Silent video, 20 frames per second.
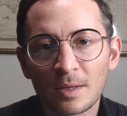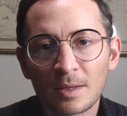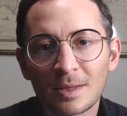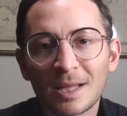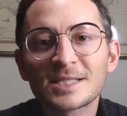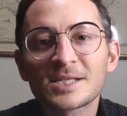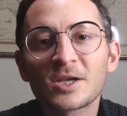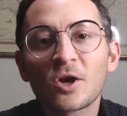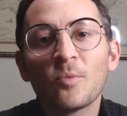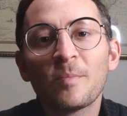
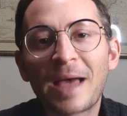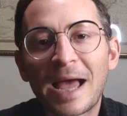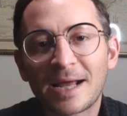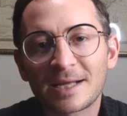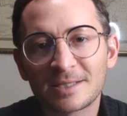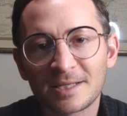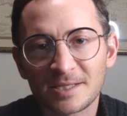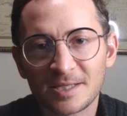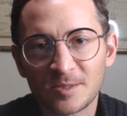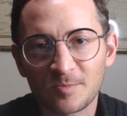Let's go
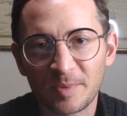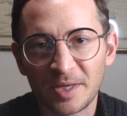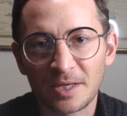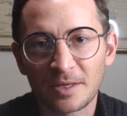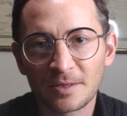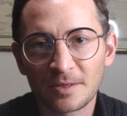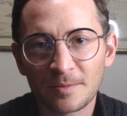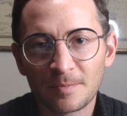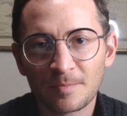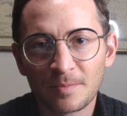back to
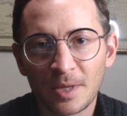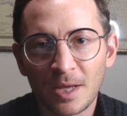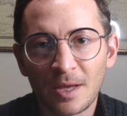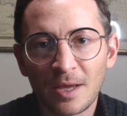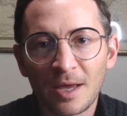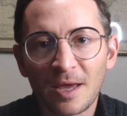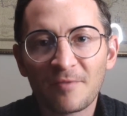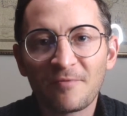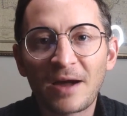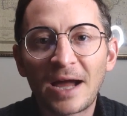speed.
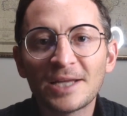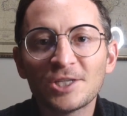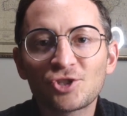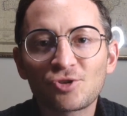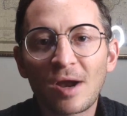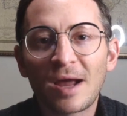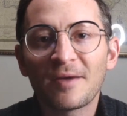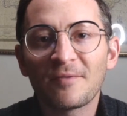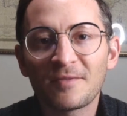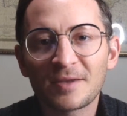If I
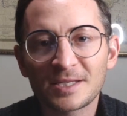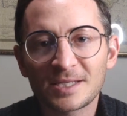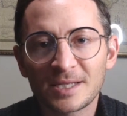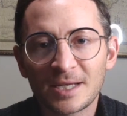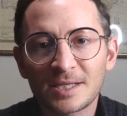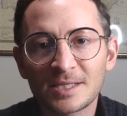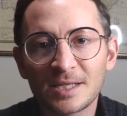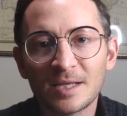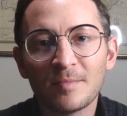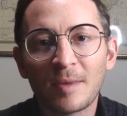drive
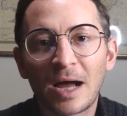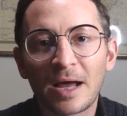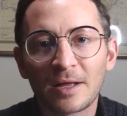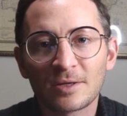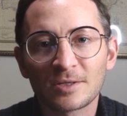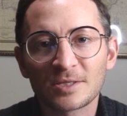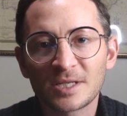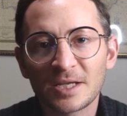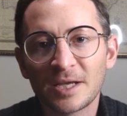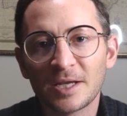sixty
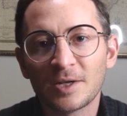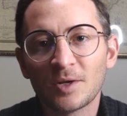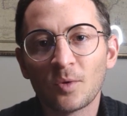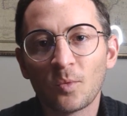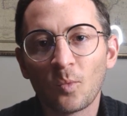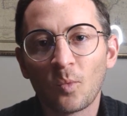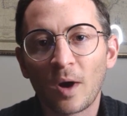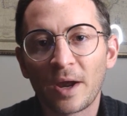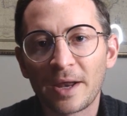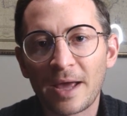miles in
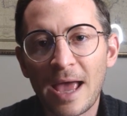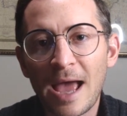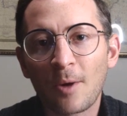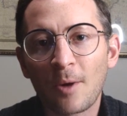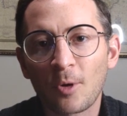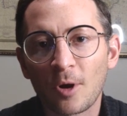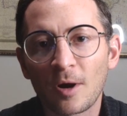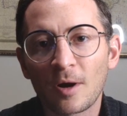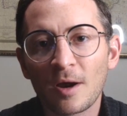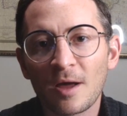one
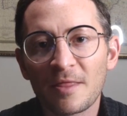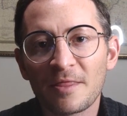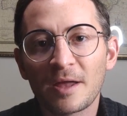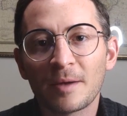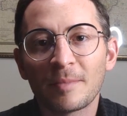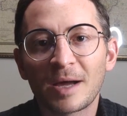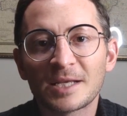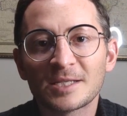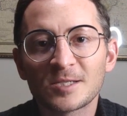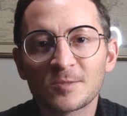hour,
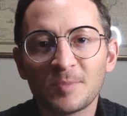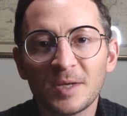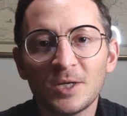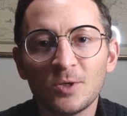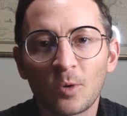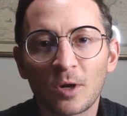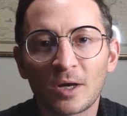then my speed